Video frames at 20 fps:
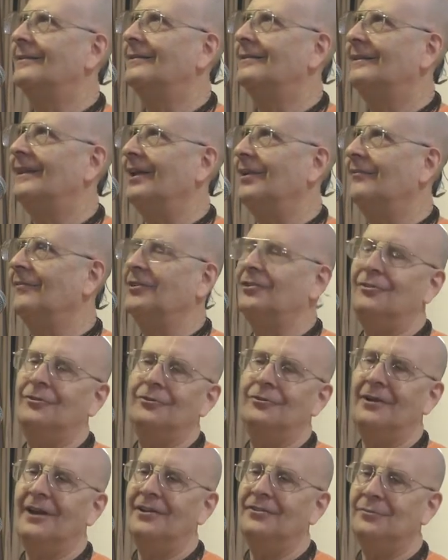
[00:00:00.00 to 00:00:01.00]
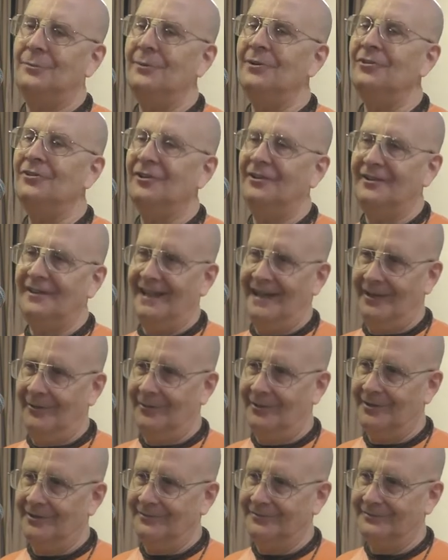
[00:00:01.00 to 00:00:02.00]
television transmission
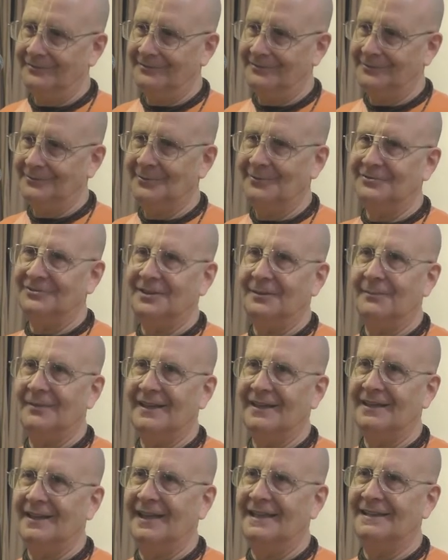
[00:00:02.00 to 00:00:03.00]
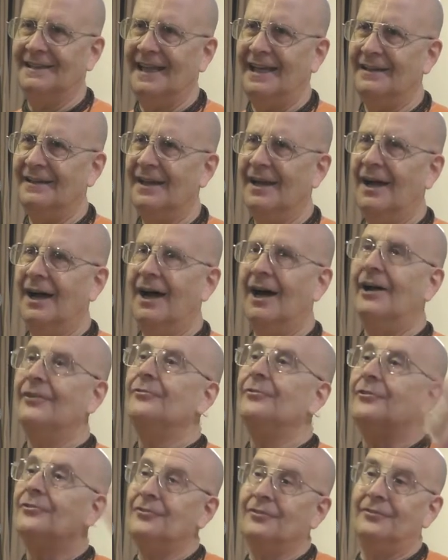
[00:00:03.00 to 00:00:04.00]
tower or something like that,
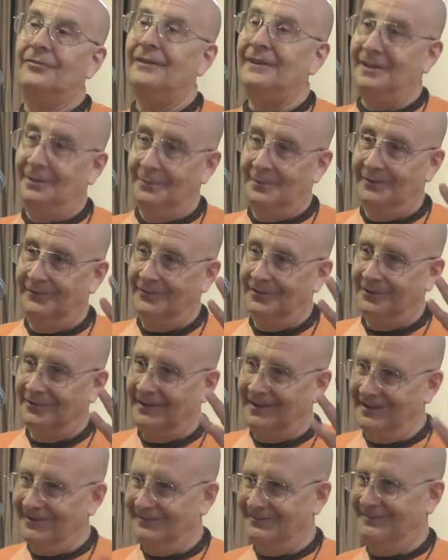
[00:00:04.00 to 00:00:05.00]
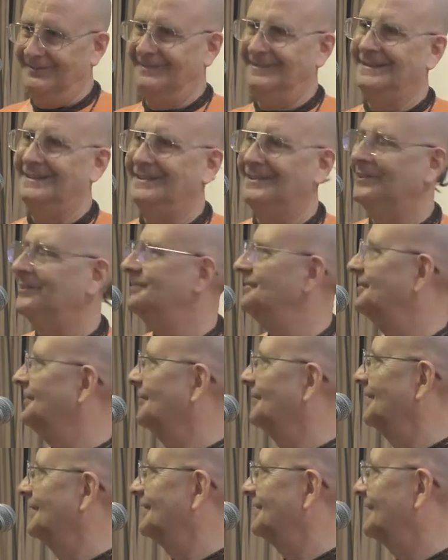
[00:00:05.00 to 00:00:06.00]
hundreds of feet above the ground.
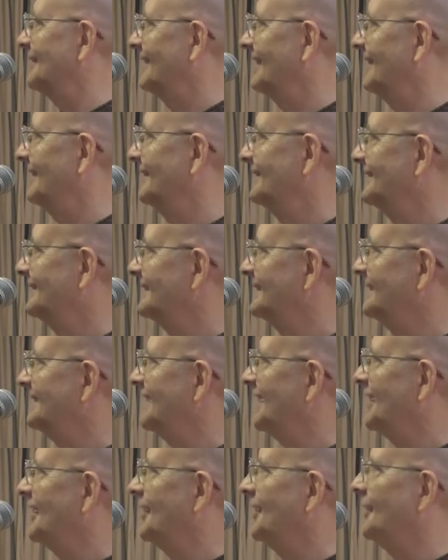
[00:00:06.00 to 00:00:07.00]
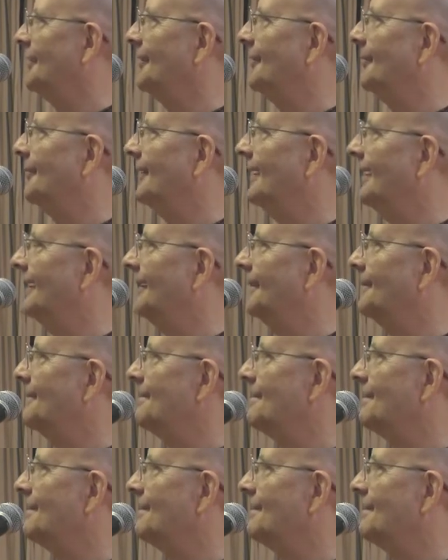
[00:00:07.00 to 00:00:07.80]
So it's, you know,